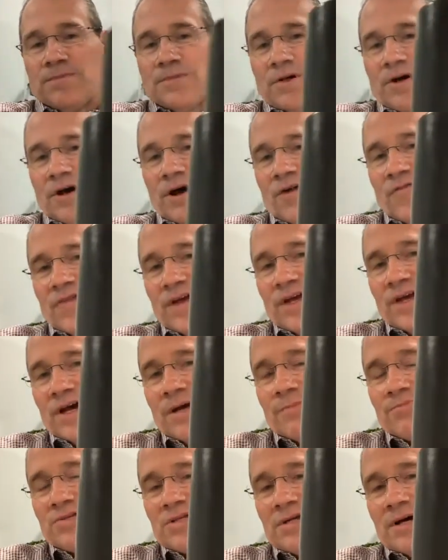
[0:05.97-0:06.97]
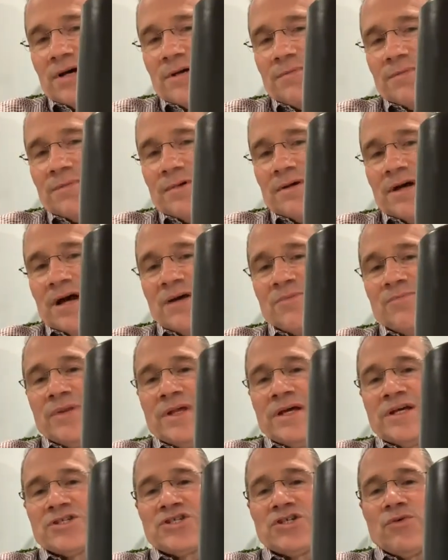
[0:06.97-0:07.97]
Coffee cups up. God
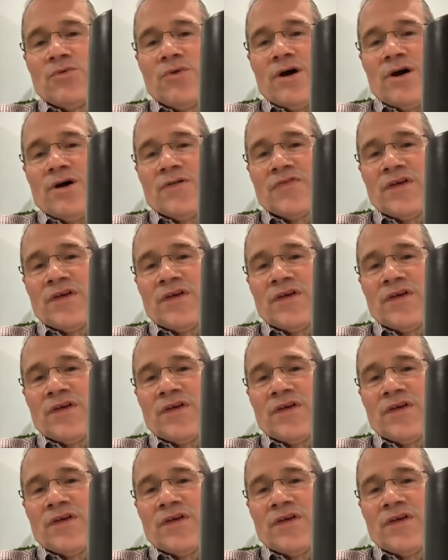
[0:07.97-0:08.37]
bless you all.